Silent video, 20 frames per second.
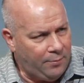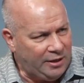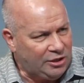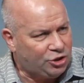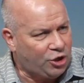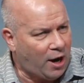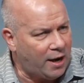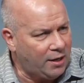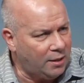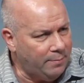
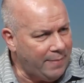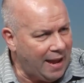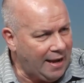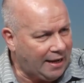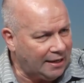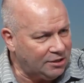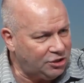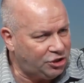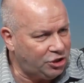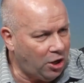tried to make
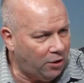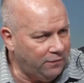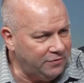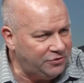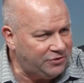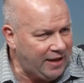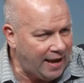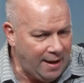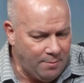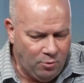it shelf
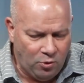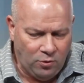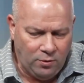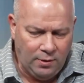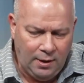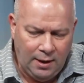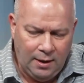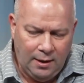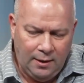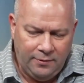stable,
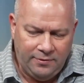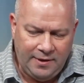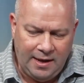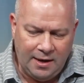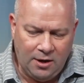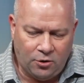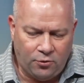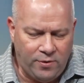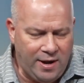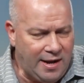the
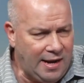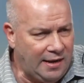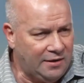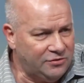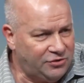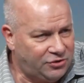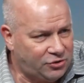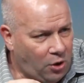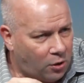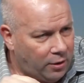ingredients
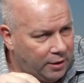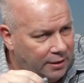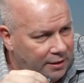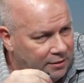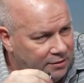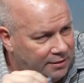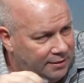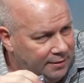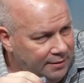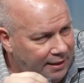
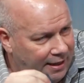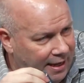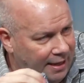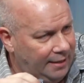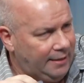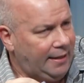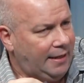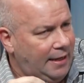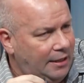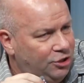started
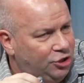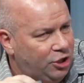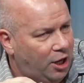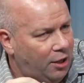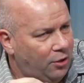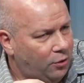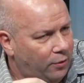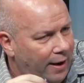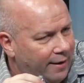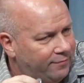killing each
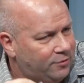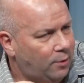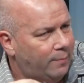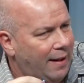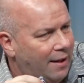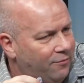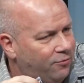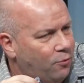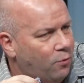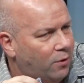other after
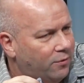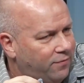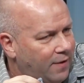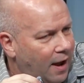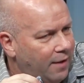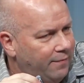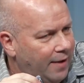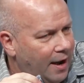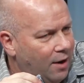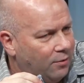about 4 or
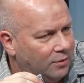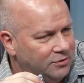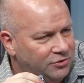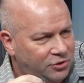5 hours.